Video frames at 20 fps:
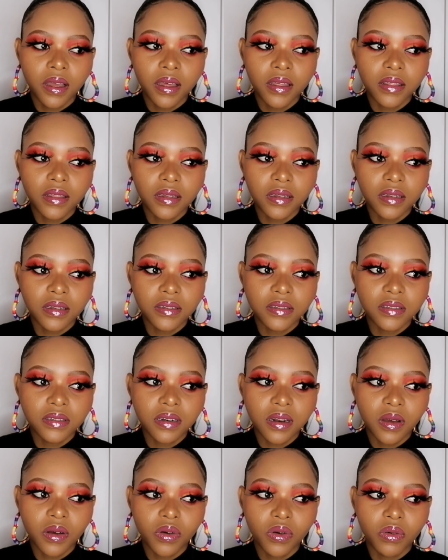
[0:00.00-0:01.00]
I think it's
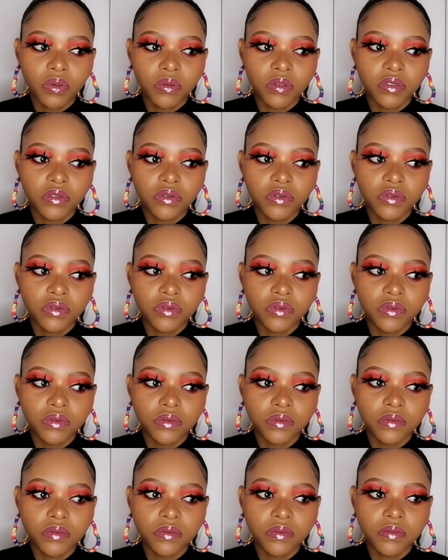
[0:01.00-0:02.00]
now going
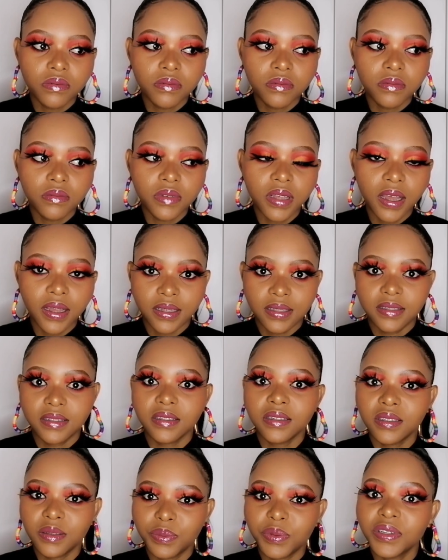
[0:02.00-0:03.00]
to yeah,
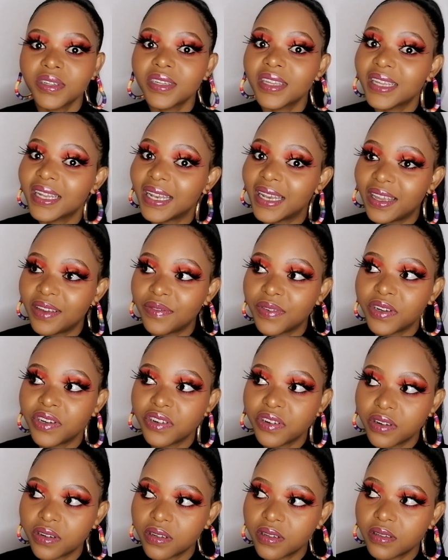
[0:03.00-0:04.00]
it's it's been 11
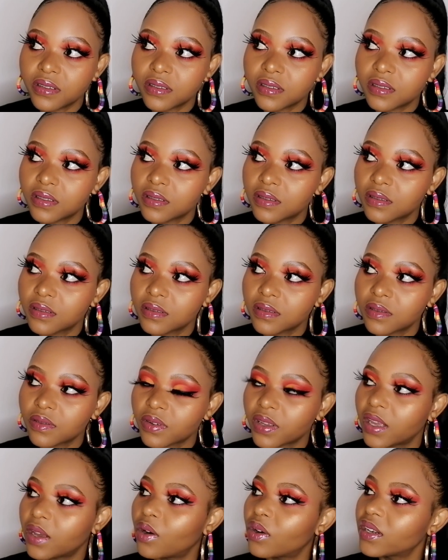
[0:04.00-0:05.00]
years.
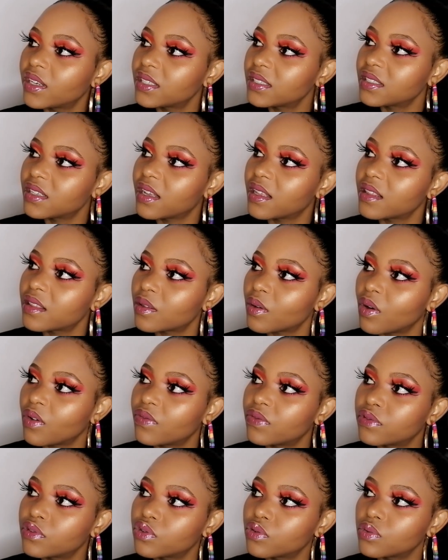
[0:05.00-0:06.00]
Okay, on the 10th
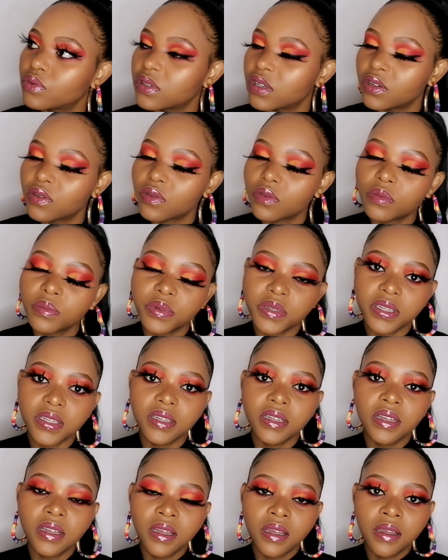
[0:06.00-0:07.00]
of June it'll be